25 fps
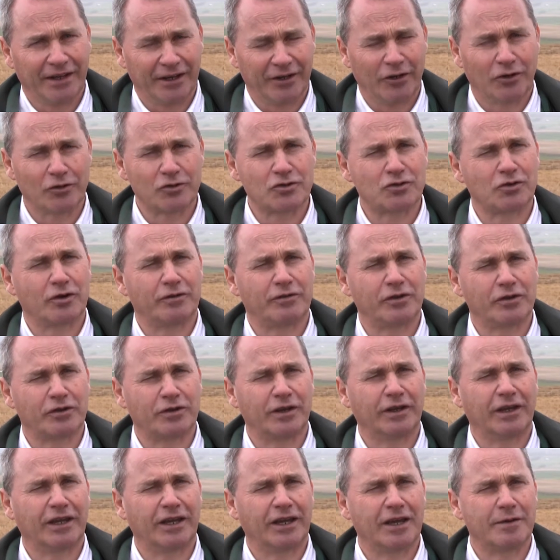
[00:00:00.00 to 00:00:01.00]
And also if you're
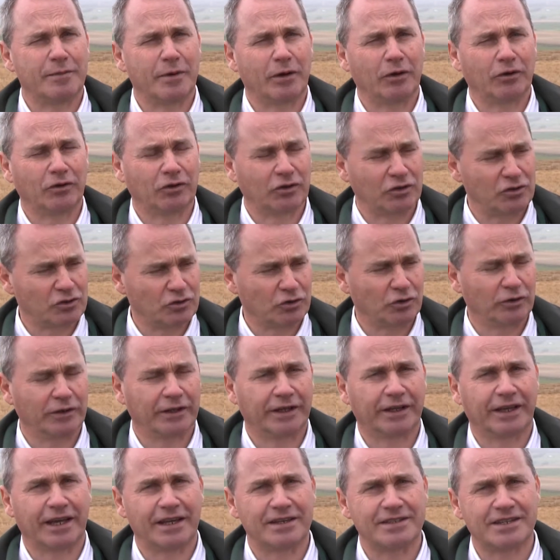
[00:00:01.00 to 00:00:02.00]
thinking about
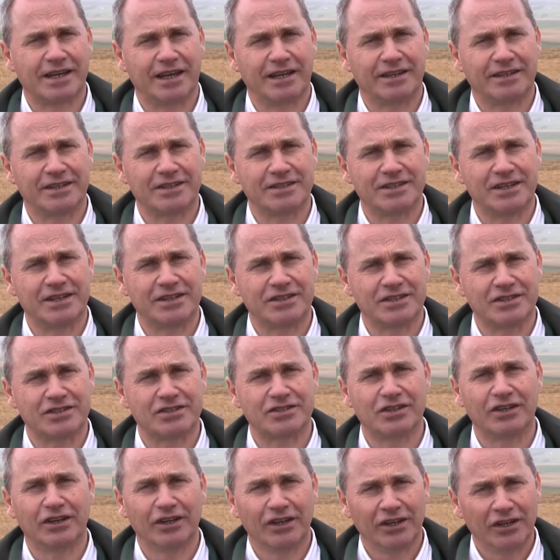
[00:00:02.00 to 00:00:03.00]
controlling against head
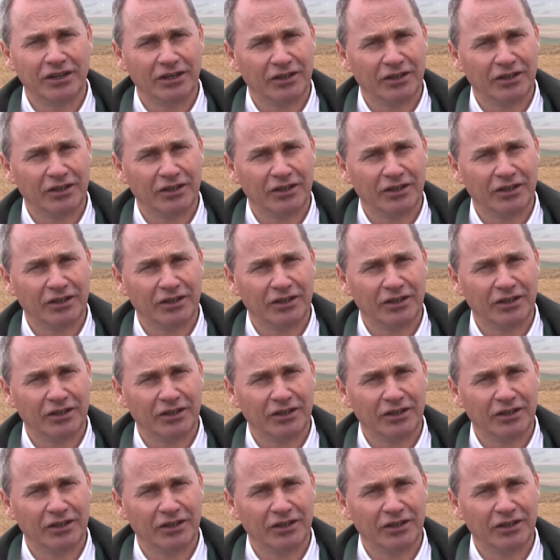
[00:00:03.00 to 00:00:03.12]
diseases,